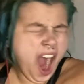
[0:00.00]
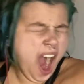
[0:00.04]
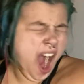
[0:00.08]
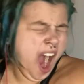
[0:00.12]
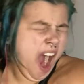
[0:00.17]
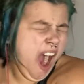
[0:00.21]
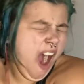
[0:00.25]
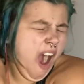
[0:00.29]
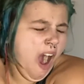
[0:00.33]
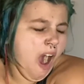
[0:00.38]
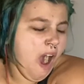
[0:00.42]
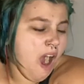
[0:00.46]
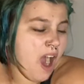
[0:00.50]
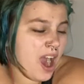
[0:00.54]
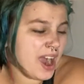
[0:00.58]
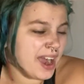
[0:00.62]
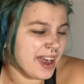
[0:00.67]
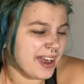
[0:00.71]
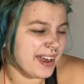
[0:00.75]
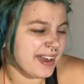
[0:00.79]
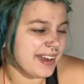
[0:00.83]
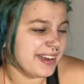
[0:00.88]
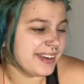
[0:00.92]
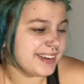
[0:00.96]
Ooh,
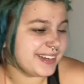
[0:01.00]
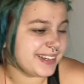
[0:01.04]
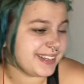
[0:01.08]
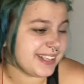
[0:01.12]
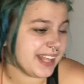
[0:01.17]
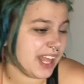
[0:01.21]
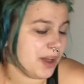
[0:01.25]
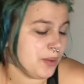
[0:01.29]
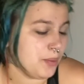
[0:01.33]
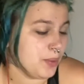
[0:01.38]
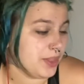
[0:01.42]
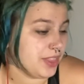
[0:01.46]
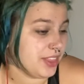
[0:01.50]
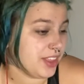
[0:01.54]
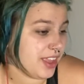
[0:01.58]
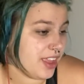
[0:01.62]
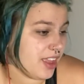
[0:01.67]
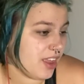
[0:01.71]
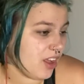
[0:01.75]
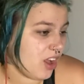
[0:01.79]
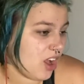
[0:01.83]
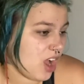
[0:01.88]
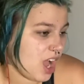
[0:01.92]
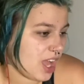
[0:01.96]
again with the
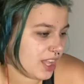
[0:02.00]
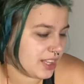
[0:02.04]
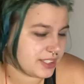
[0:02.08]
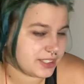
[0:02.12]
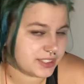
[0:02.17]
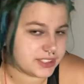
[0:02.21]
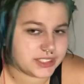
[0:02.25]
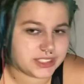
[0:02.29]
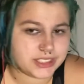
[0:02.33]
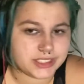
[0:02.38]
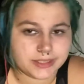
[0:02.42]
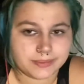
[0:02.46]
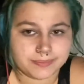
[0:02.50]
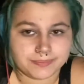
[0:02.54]
yawns.